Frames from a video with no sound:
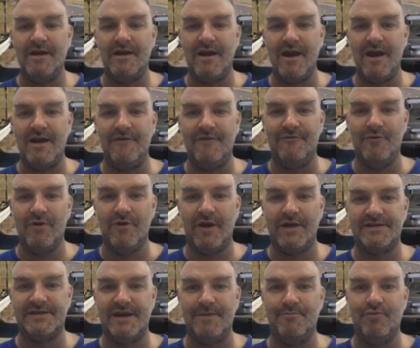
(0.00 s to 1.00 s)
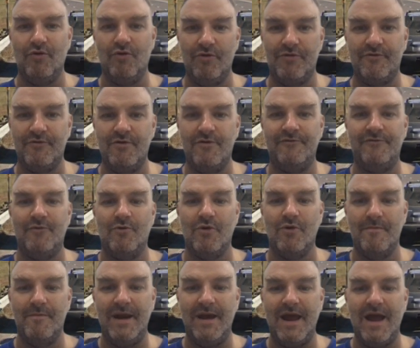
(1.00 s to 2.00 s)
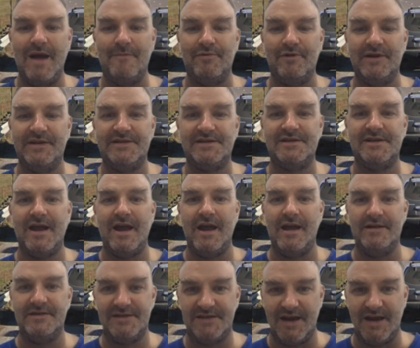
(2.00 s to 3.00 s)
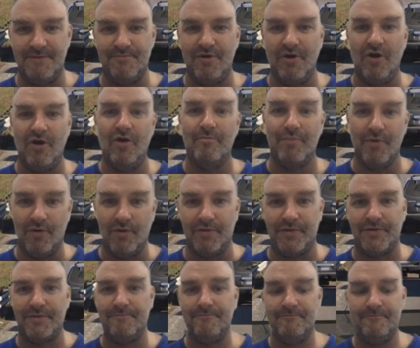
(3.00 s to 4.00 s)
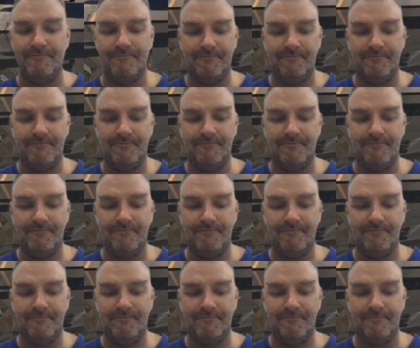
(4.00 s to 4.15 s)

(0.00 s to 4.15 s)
and 94 gets a pull through for Minneapolis and St. Paul both.